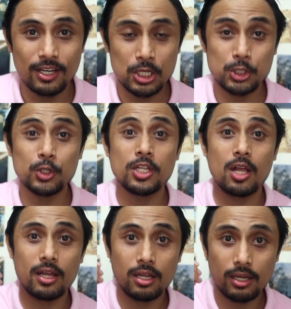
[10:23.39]
Should
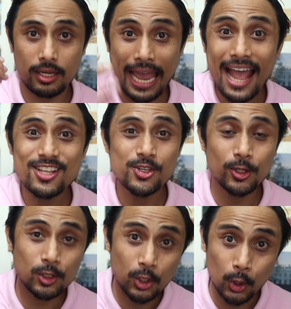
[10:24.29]

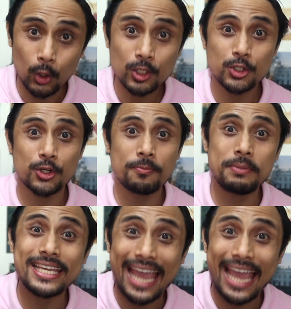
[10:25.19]
cancel culture be